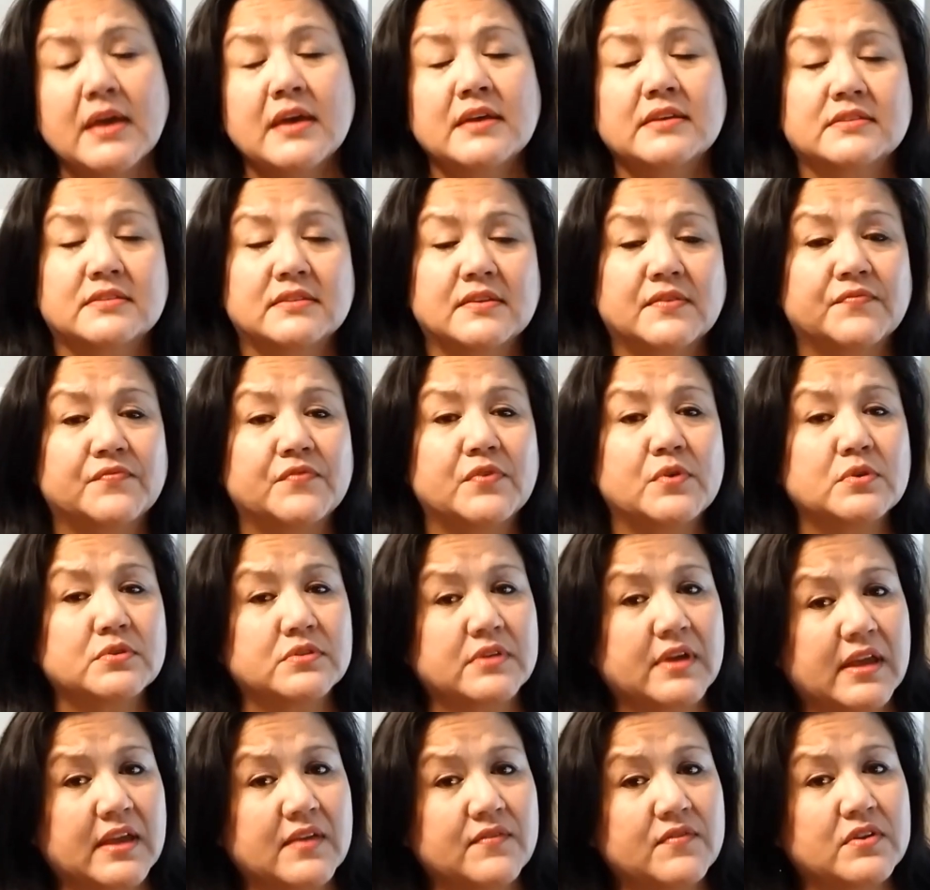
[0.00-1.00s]
Some folks
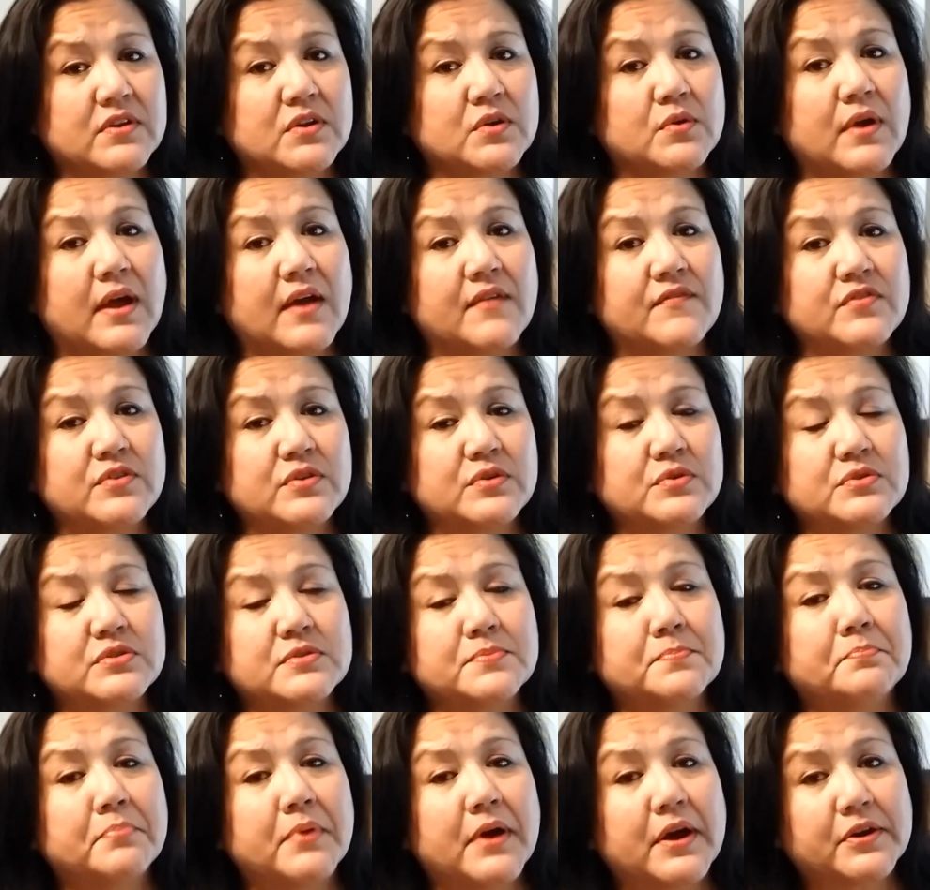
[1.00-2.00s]
I even know have
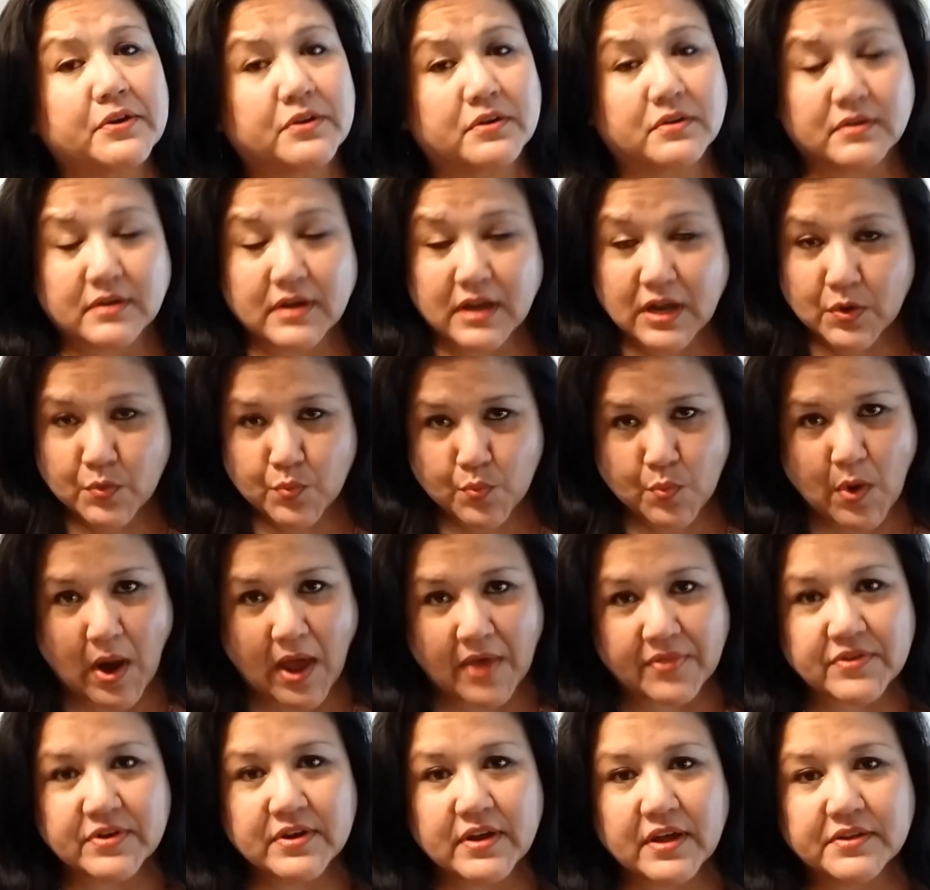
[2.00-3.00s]
used butter. I'd
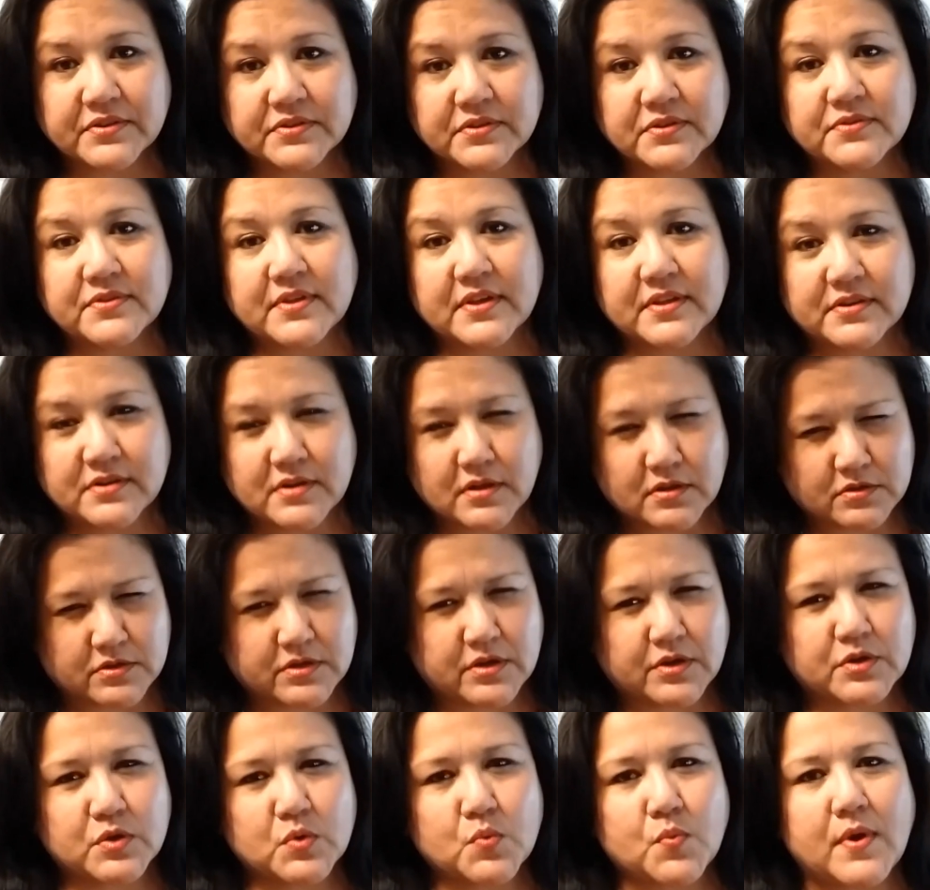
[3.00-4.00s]
rather not do that, and I'll
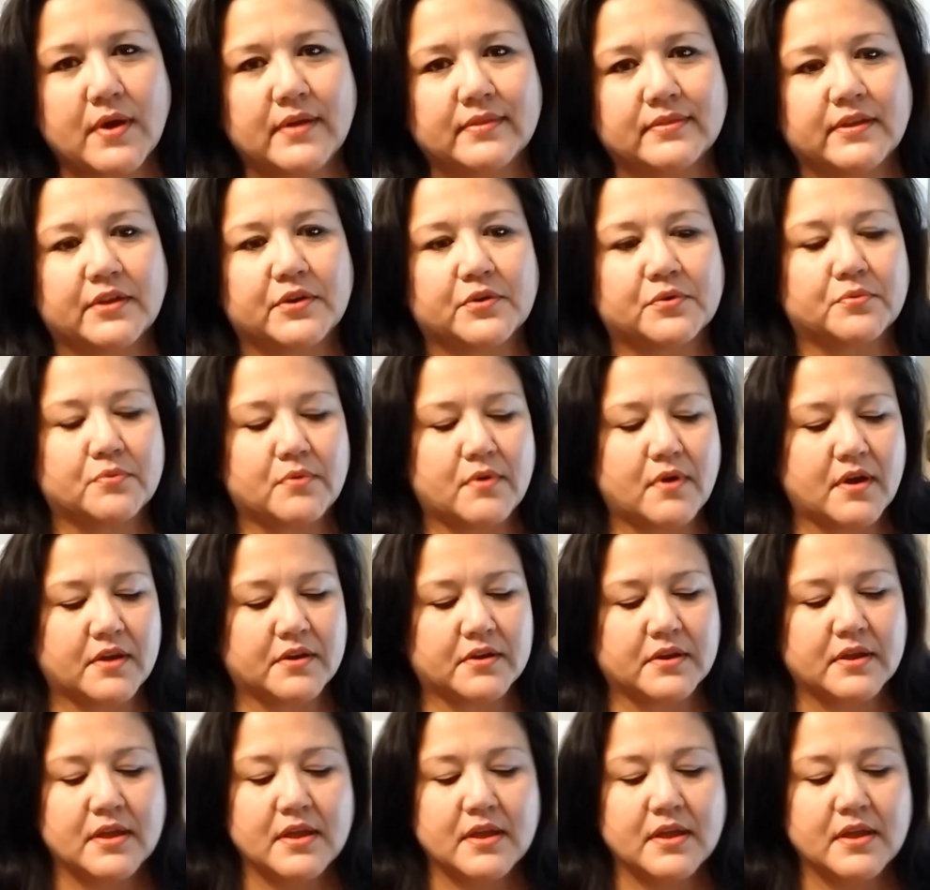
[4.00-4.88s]
tell you why later on.